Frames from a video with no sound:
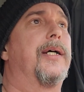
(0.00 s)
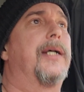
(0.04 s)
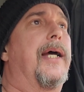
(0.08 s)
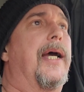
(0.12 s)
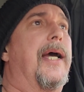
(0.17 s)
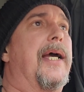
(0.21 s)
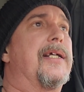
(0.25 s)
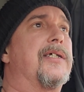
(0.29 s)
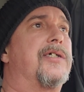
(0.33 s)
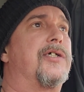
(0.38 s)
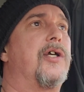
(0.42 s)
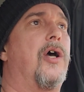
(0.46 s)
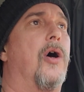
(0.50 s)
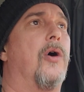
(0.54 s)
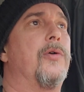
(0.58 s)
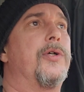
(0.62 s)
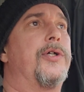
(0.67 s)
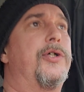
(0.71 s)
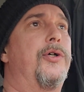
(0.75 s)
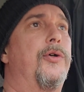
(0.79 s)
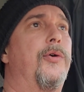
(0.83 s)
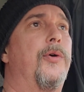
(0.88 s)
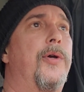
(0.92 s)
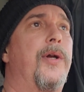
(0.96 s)
And so
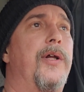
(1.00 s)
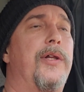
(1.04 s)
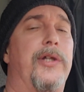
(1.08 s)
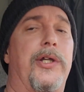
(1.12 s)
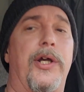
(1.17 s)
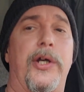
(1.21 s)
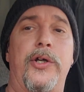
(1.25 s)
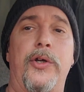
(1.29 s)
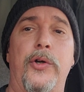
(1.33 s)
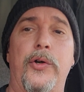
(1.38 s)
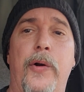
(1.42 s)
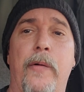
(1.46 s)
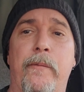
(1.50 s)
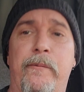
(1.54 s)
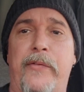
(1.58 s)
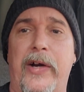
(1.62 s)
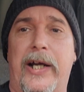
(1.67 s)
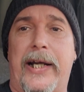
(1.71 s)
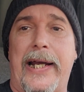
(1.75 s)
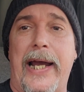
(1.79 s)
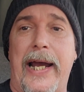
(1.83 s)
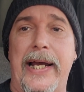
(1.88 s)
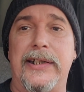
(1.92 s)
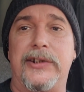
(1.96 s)
the
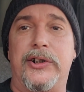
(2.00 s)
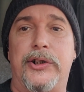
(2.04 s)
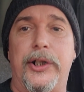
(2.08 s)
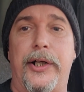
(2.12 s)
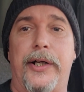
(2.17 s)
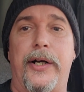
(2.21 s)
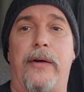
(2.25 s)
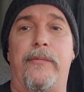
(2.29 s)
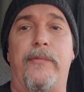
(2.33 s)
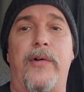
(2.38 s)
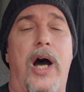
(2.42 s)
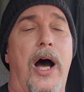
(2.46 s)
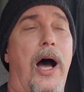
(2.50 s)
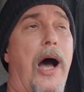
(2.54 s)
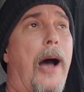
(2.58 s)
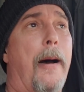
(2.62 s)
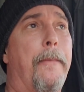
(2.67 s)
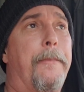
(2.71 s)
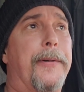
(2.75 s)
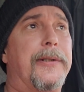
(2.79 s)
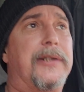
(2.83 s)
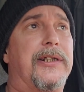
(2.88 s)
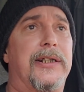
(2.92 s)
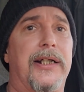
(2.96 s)
unification of
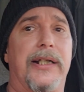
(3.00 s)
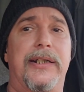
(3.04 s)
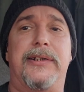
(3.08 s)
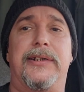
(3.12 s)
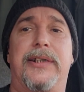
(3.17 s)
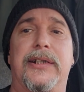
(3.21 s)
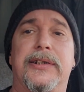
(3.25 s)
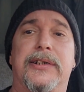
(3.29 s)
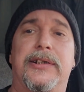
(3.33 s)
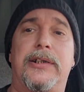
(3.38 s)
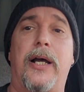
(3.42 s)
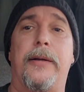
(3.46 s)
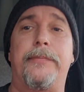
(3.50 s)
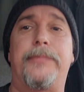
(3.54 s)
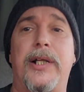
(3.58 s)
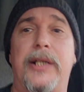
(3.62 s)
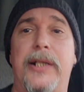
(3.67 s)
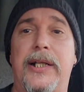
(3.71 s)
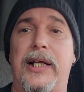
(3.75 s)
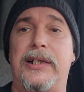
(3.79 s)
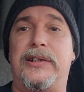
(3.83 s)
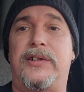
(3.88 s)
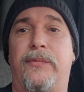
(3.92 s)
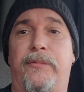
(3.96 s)
opposites is
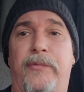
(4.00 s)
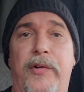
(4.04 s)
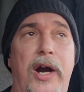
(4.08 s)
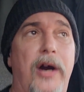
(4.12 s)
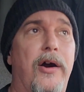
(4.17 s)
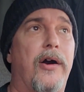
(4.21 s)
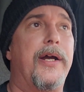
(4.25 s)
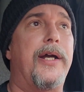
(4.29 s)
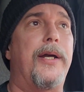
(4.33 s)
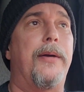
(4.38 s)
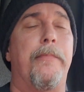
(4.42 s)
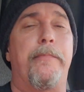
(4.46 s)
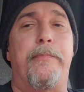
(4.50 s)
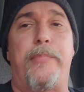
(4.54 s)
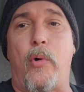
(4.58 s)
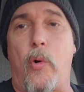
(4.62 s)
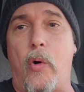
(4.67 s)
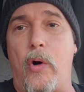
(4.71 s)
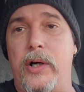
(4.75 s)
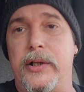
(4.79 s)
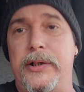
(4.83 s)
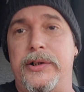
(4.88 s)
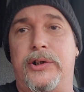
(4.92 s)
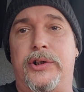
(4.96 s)
something that's very
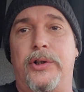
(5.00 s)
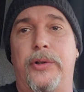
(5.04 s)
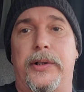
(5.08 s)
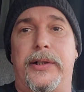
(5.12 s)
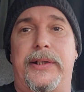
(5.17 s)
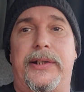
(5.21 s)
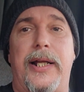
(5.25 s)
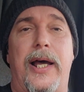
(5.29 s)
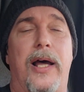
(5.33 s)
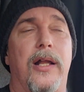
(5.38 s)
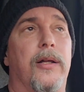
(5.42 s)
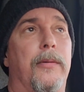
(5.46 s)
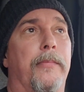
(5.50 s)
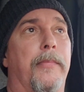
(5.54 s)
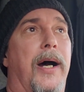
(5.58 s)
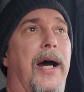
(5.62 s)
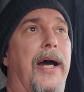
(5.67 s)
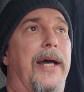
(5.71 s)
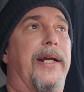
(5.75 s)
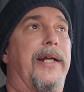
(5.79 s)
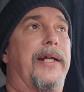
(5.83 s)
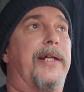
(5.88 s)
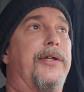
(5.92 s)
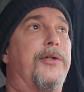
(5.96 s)
important to a Thelemite,